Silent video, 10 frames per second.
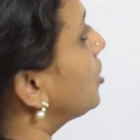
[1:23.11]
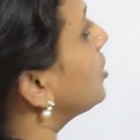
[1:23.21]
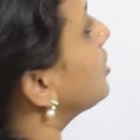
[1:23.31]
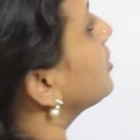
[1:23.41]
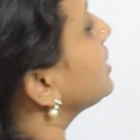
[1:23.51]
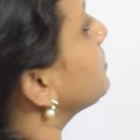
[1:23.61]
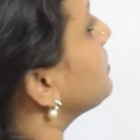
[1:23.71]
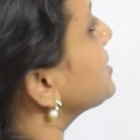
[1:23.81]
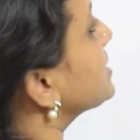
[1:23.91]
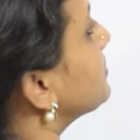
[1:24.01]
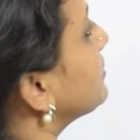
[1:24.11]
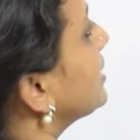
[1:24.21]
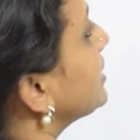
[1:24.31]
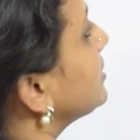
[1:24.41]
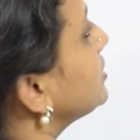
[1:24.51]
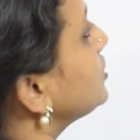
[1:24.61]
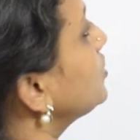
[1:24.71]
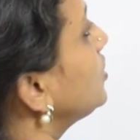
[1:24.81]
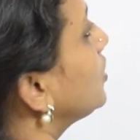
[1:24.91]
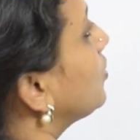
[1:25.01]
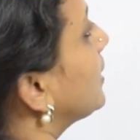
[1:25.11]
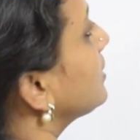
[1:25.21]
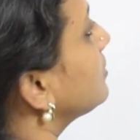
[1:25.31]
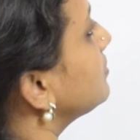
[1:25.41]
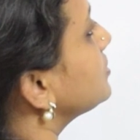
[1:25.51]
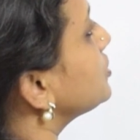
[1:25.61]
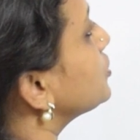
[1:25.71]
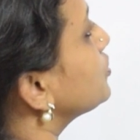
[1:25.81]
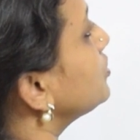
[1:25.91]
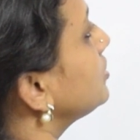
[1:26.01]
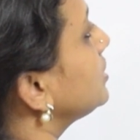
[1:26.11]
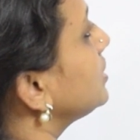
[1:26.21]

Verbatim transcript: or it may be subdivided into 1, 2,